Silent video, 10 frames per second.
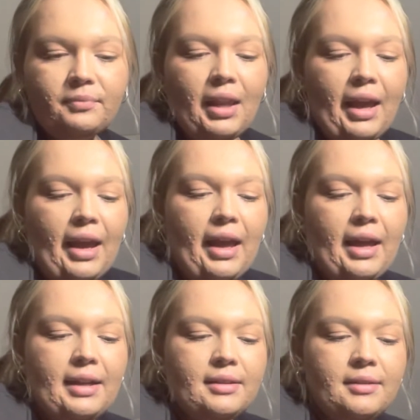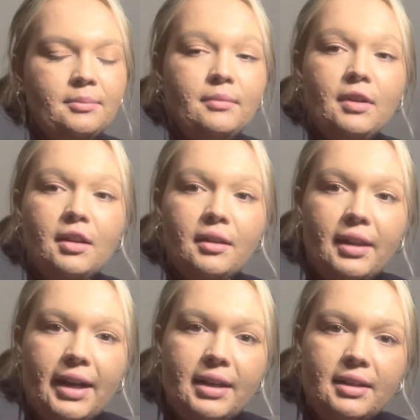and
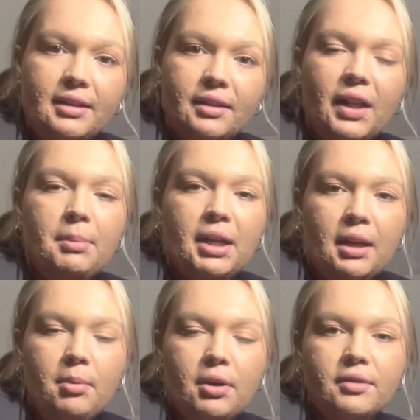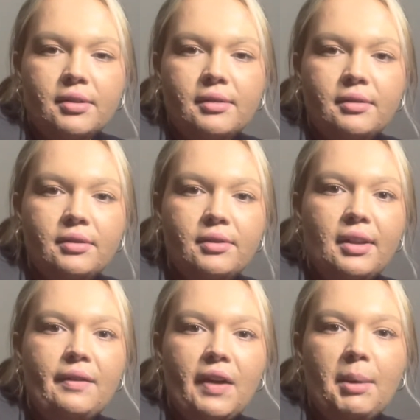they develop inhibitors. So they
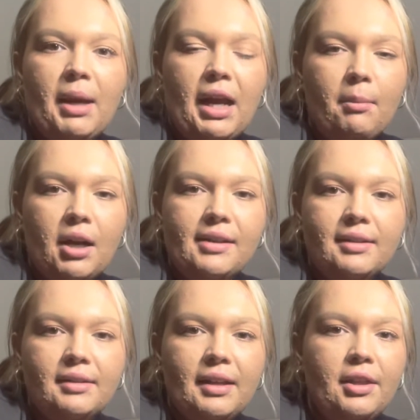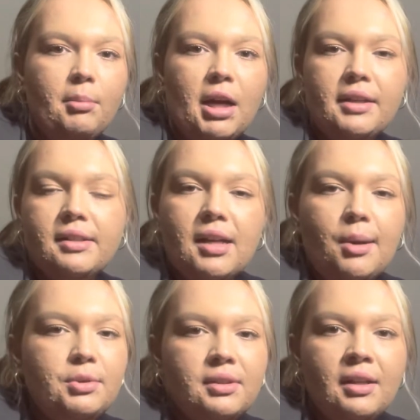develop antibodies and their body
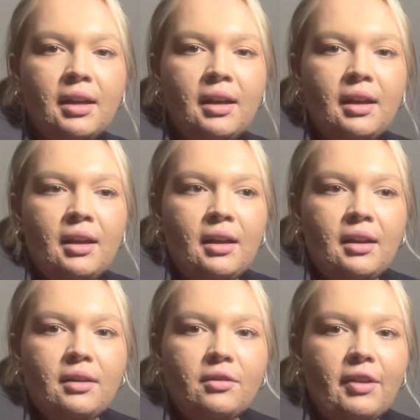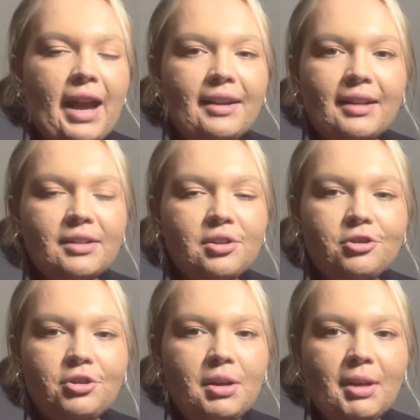stops reacting to the
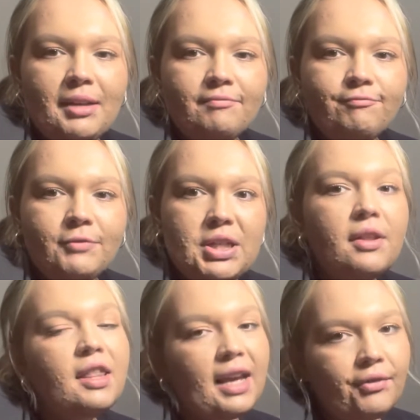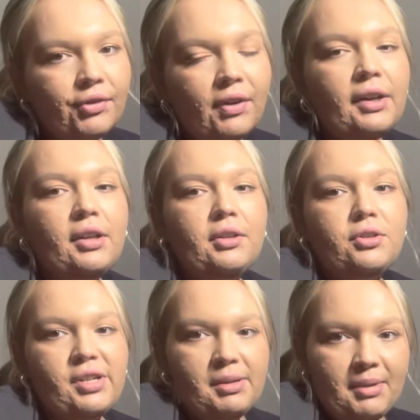treatment. So then they have to find another
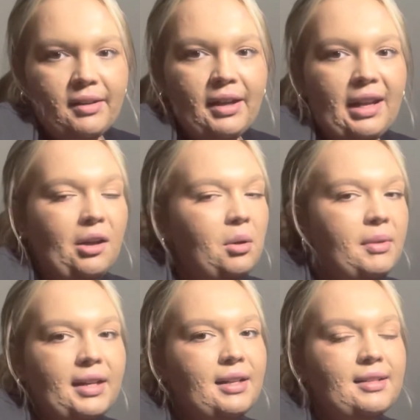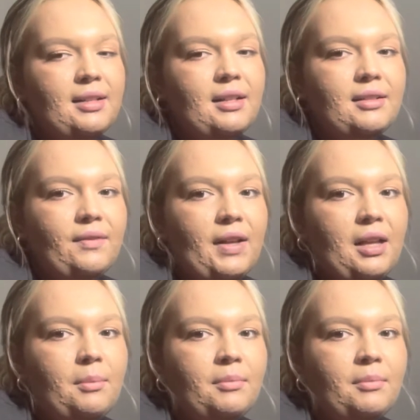treatment and hope that it doesn't develop